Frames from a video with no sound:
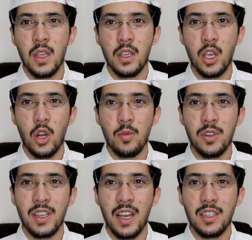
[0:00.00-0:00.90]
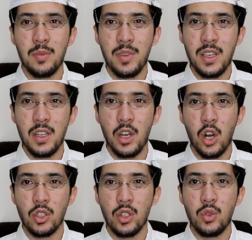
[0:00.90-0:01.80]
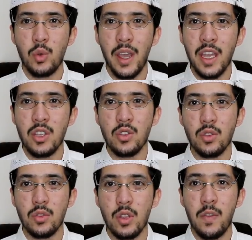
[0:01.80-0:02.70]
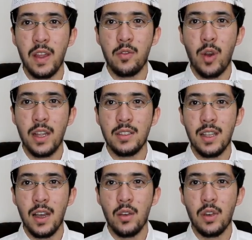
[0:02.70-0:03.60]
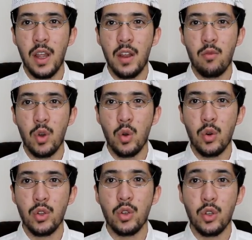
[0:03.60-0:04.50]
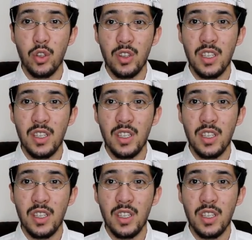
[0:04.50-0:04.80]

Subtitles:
Kiram and Katibin are the two angels that write down and record your good